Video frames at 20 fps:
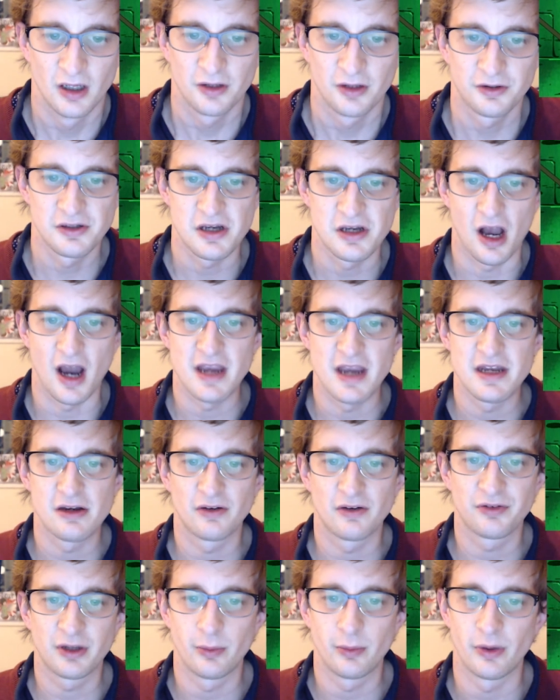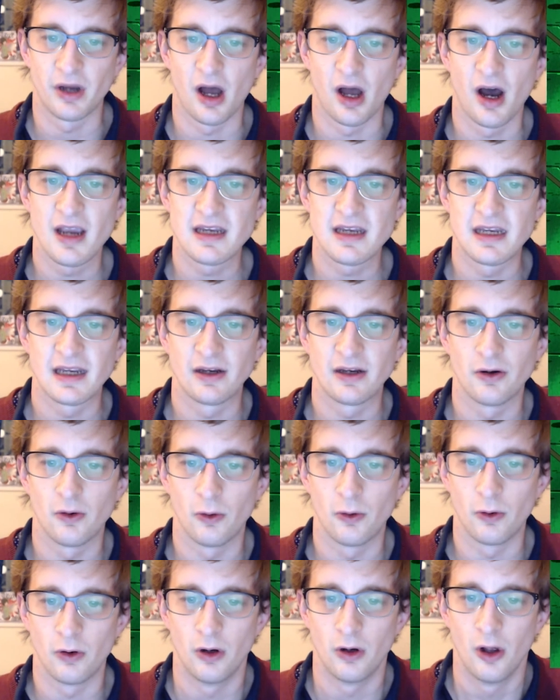So the idea of someone hiding
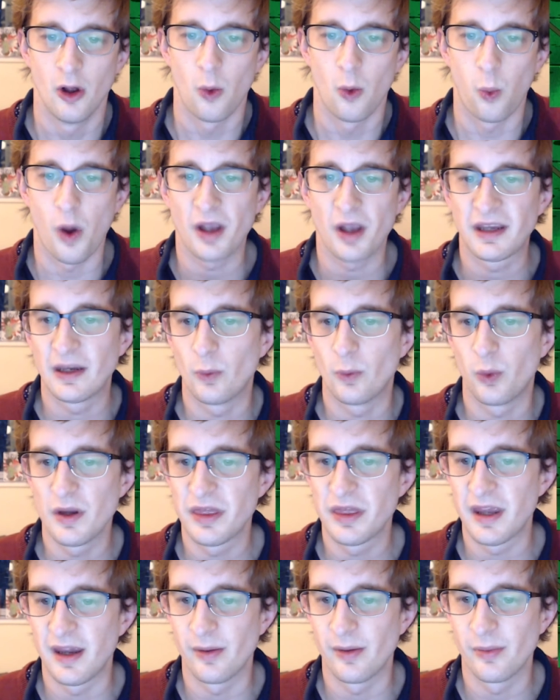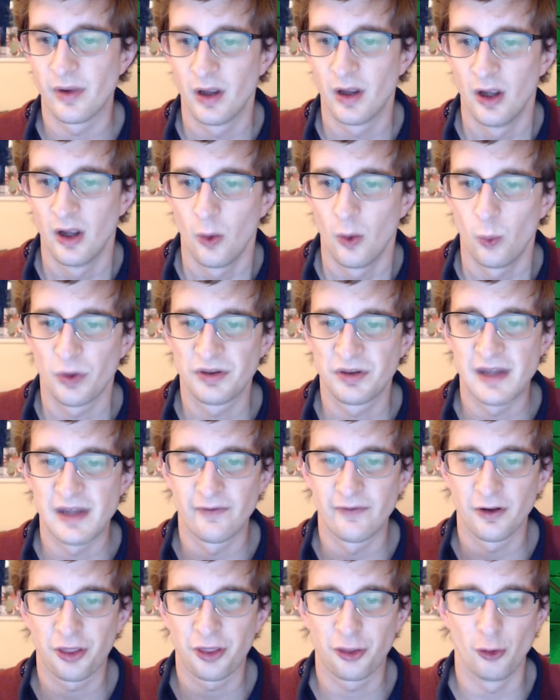or working with him was
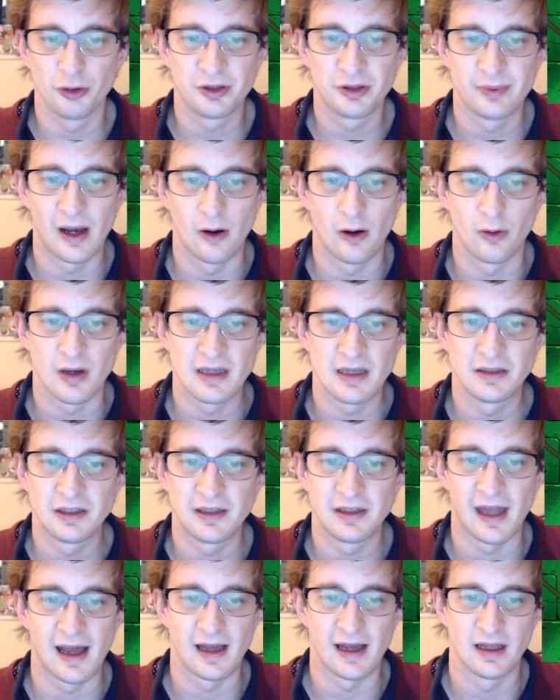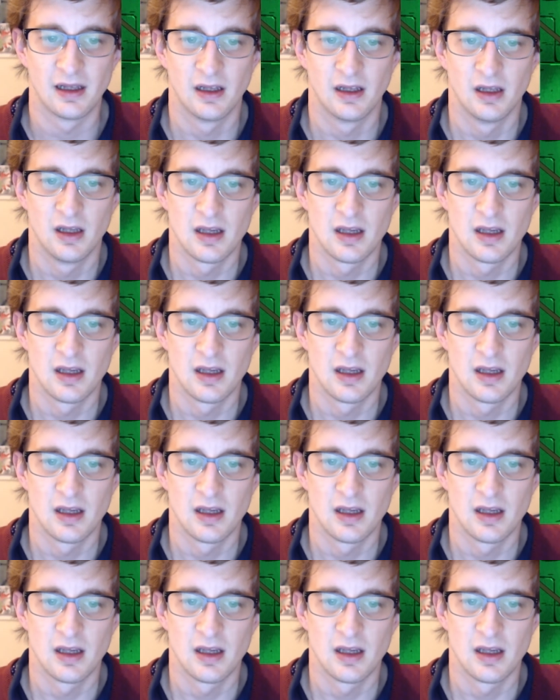never thought about or hinted at